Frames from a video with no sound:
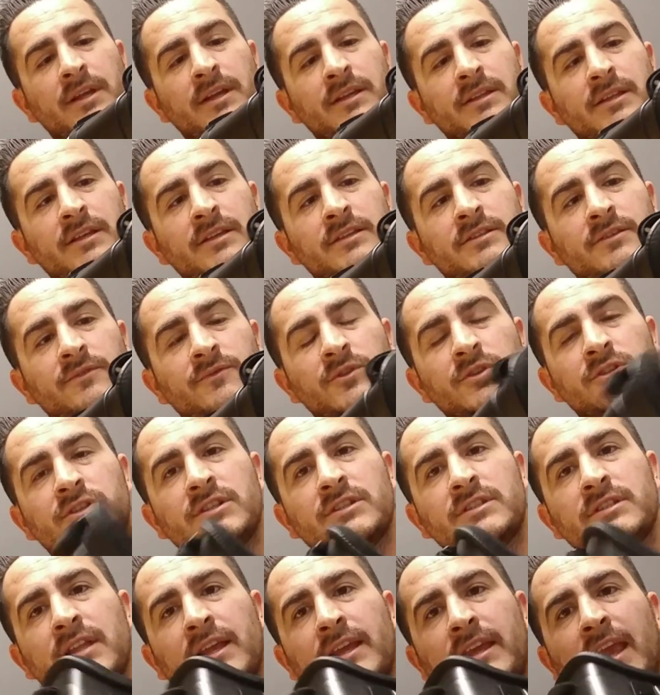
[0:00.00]
like this if you're
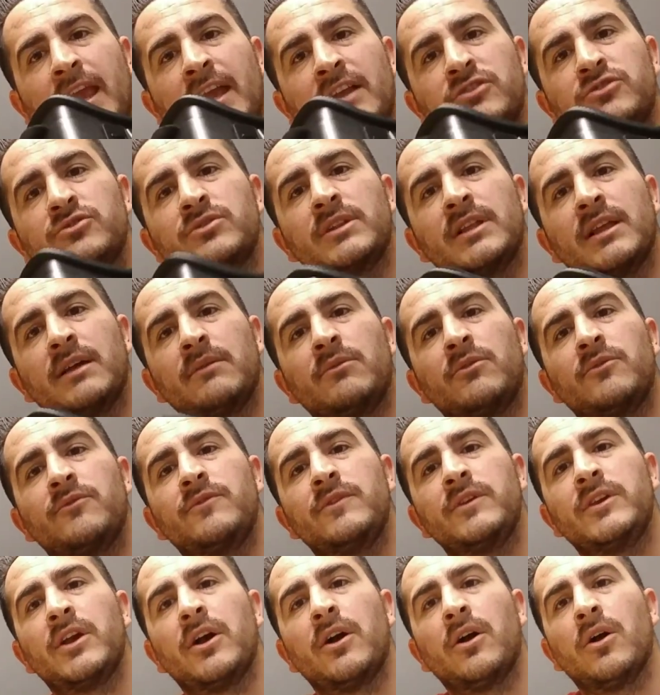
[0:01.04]
just like entry-level
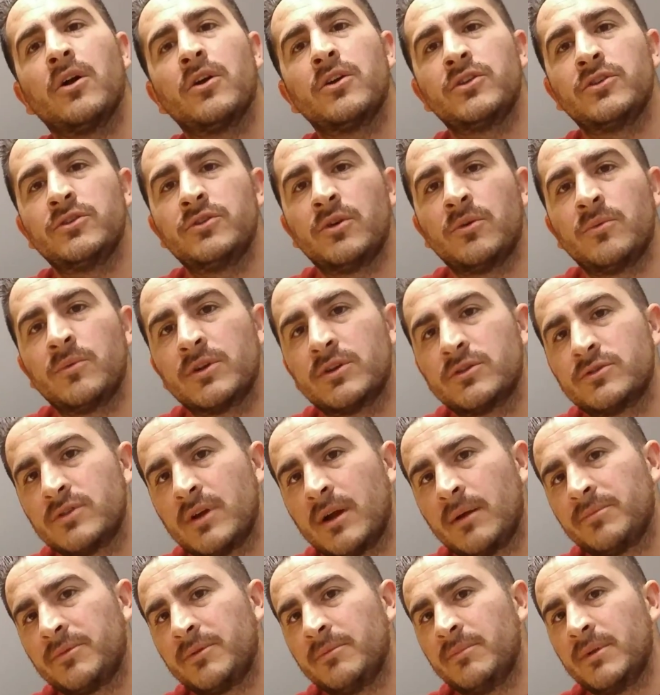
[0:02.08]
VR and you don't want to
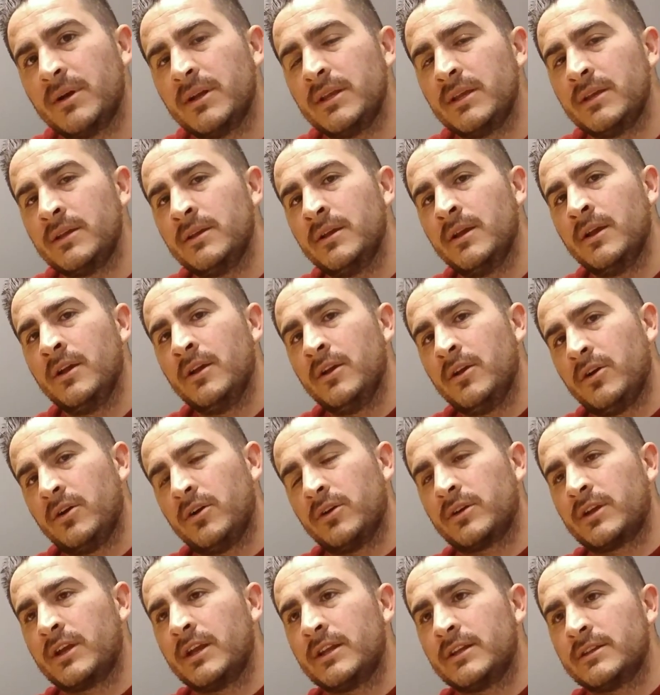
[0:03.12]
drop the money
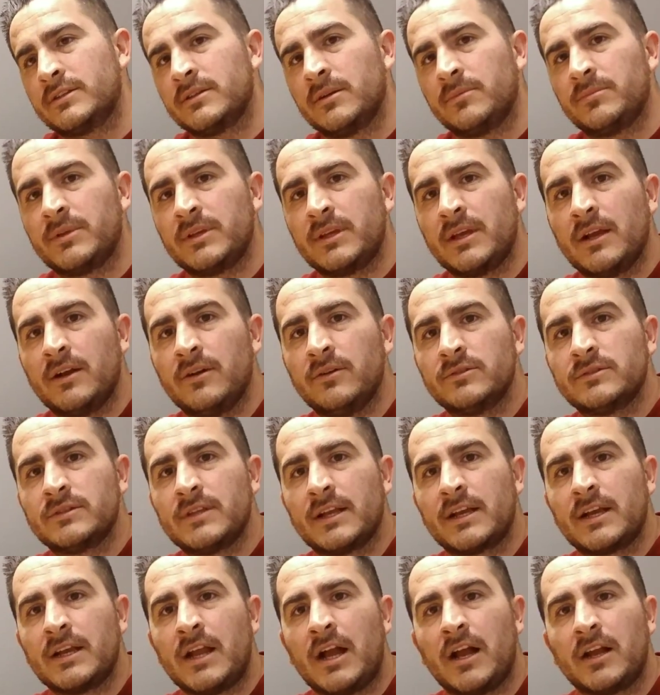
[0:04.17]
on getting something else
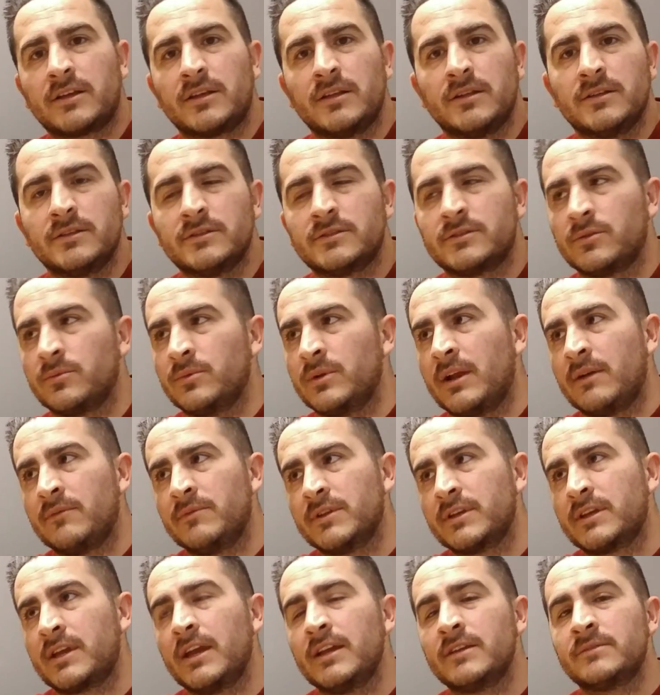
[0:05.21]
like an Oculus or whatever
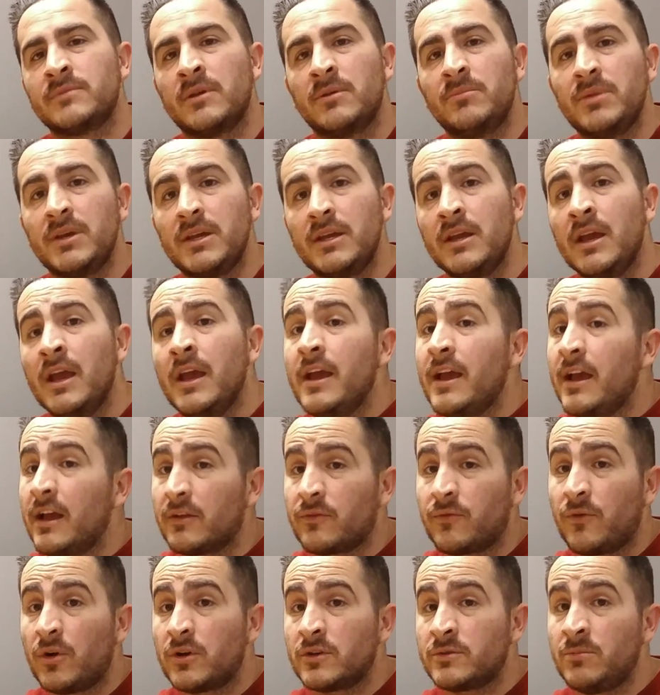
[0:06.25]
the case may be. As
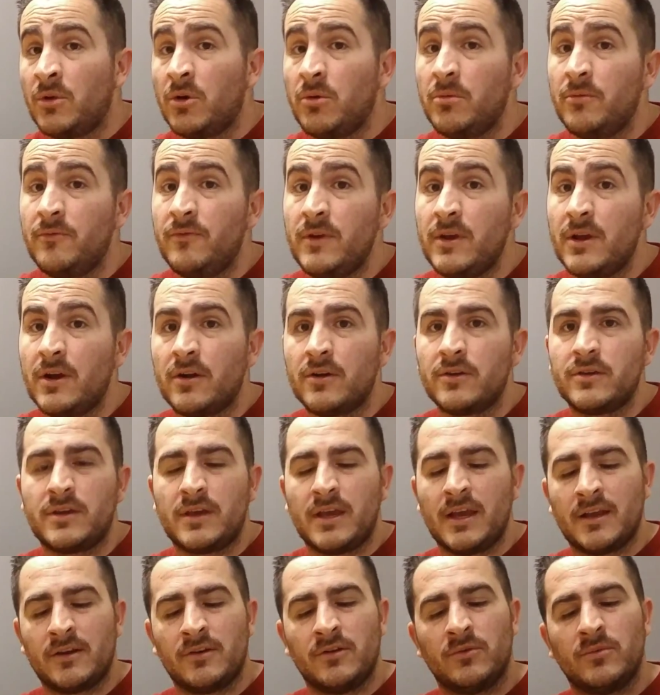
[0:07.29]
far as mobile VR, you
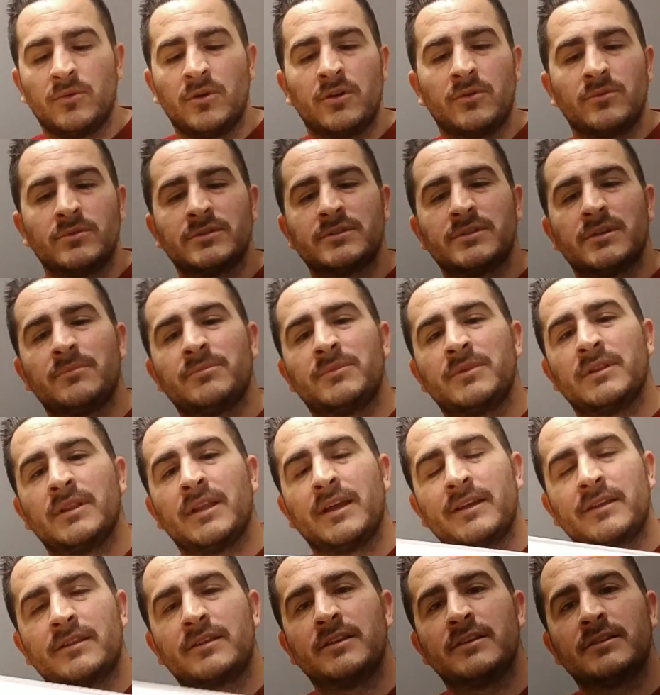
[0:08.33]
can't go wrong with something
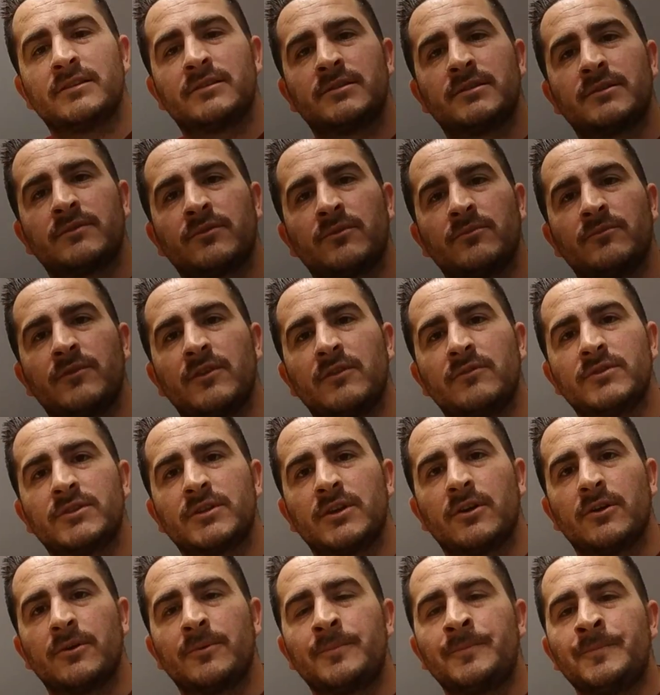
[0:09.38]
like this from
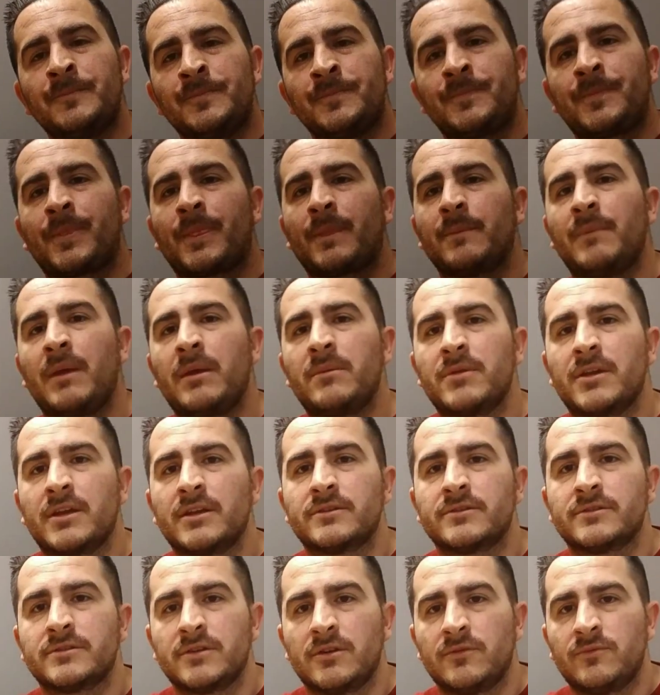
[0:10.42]
Vivitar. Maybe get
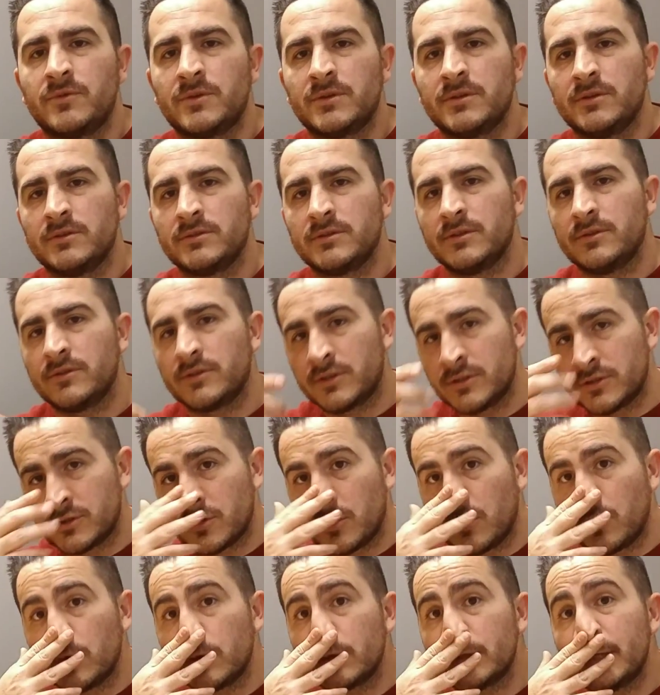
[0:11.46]
yourself one of those little
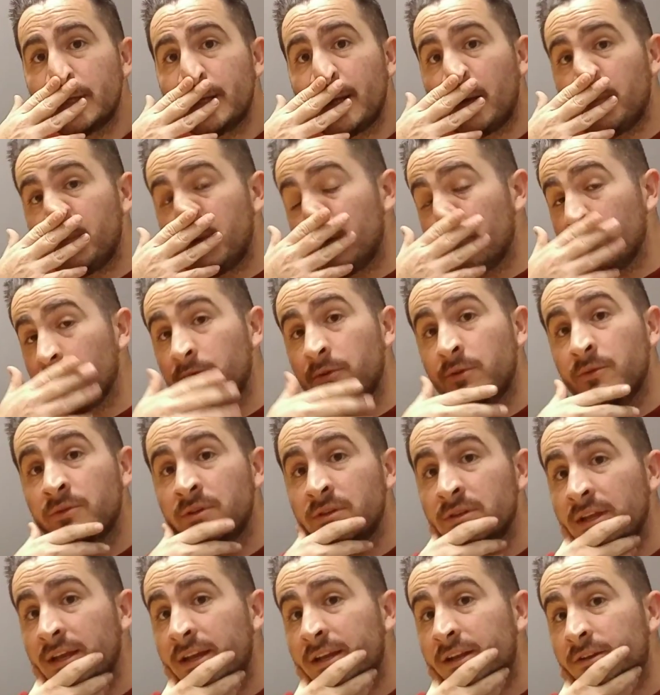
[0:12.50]
controllers that I'll be
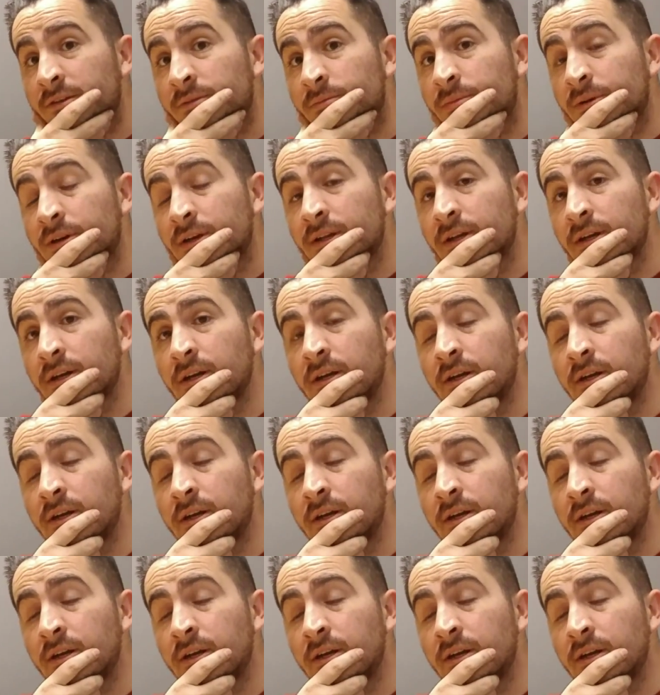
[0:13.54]
reviewing later. But